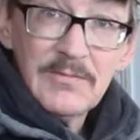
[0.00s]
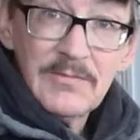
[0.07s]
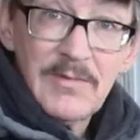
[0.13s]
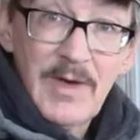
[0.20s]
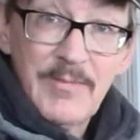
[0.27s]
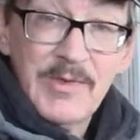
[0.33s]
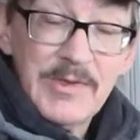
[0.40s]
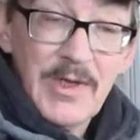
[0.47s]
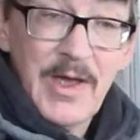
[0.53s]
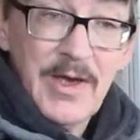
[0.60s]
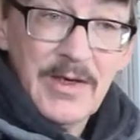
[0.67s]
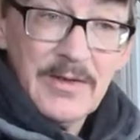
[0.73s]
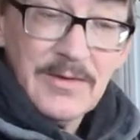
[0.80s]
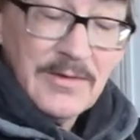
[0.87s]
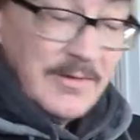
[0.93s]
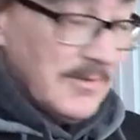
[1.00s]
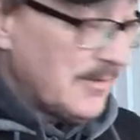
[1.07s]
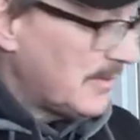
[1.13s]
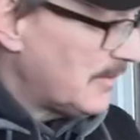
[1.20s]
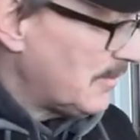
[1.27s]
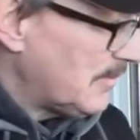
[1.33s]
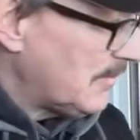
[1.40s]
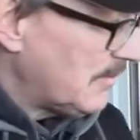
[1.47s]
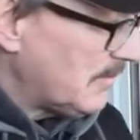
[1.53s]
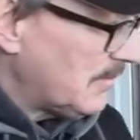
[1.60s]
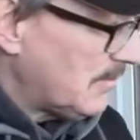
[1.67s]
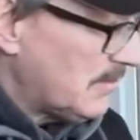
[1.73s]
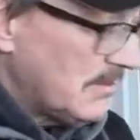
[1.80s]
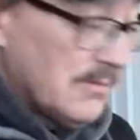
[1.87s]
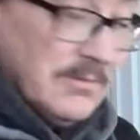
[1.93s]
right beside it,
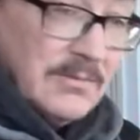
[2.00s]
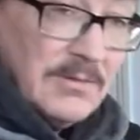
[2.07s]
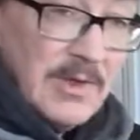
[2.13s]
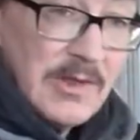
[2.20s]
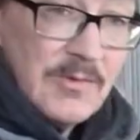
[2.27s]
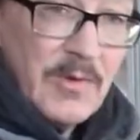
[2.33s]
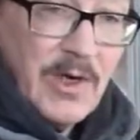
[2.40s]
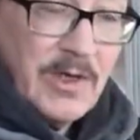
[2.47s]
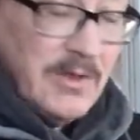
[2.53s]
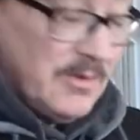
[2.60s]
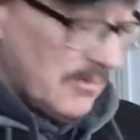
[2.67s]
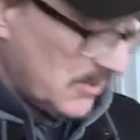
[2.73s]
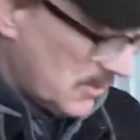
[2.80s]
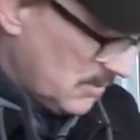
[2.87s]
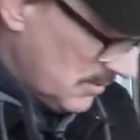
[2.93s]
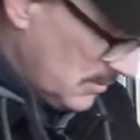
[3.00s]
guess what I use?